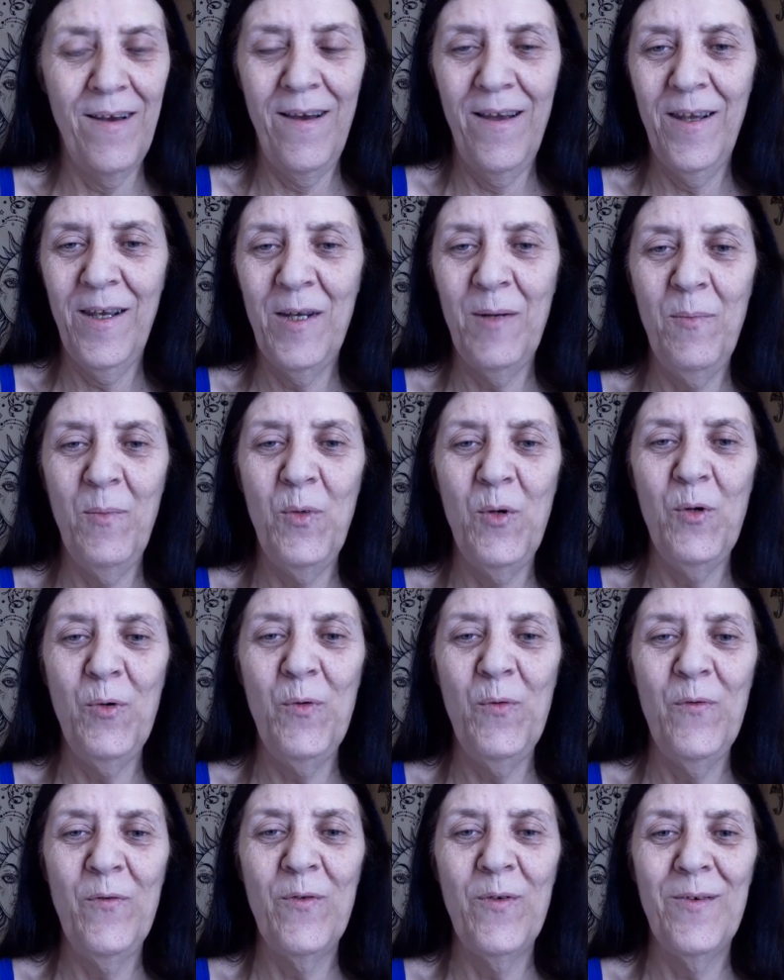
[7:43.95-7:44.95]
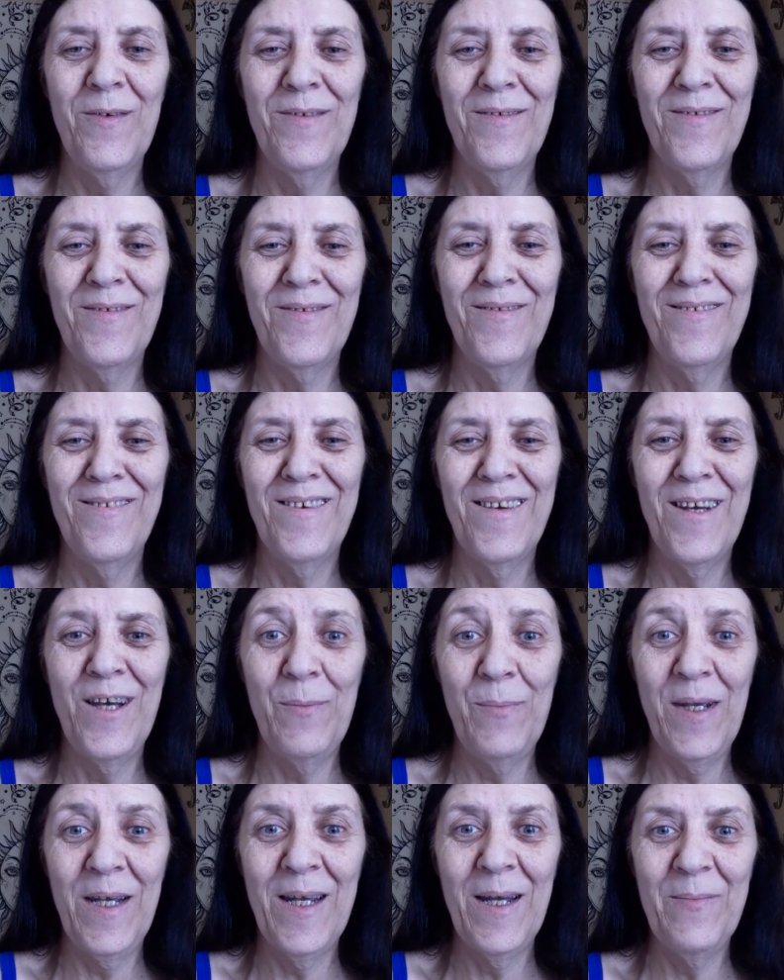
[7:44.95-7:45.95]
I can move, I'll
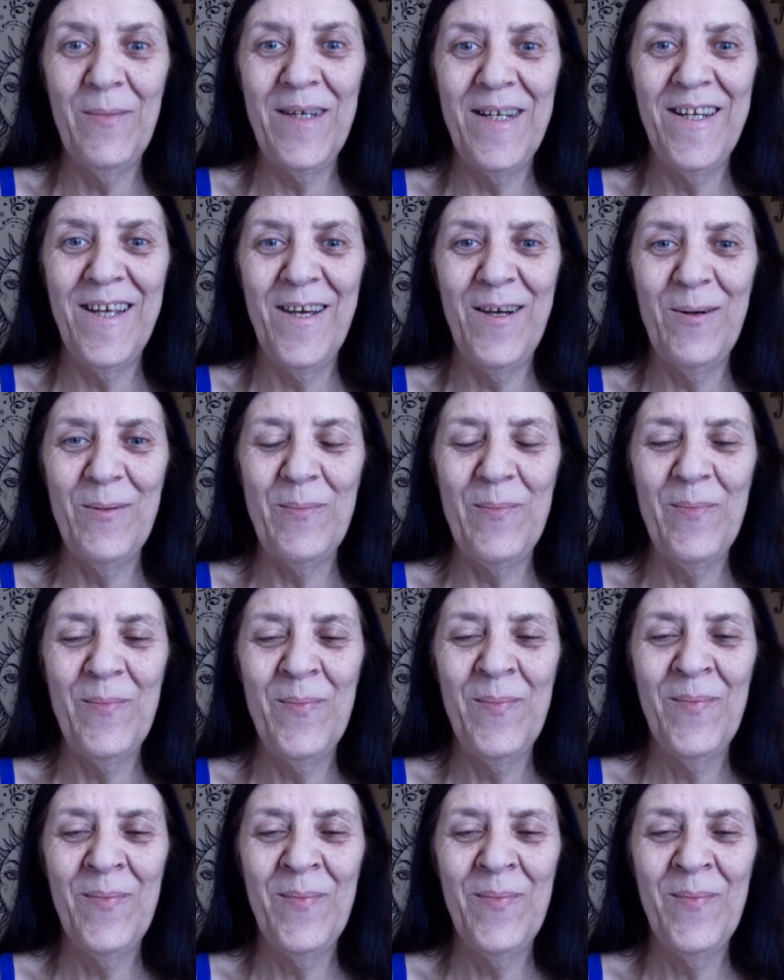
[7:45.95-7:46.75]
be coming down.